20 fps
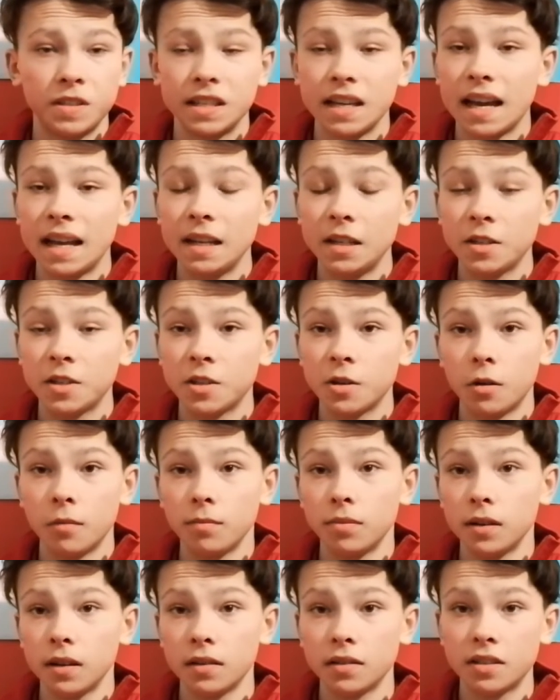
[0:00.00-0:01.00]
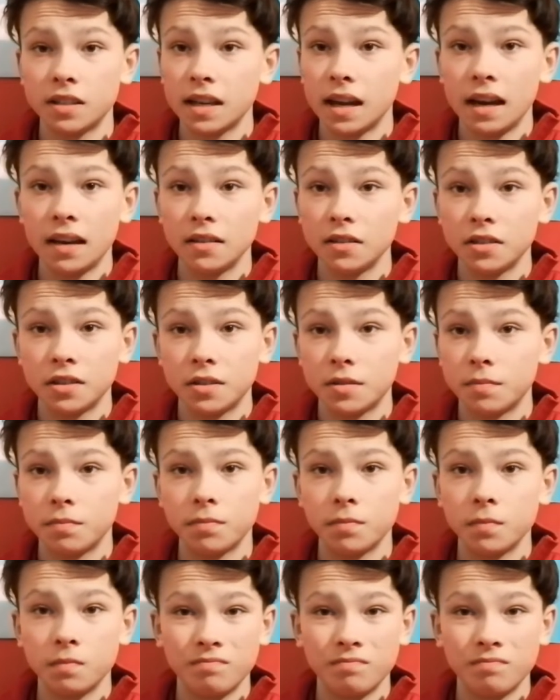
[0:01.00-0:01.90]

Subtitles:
Salah's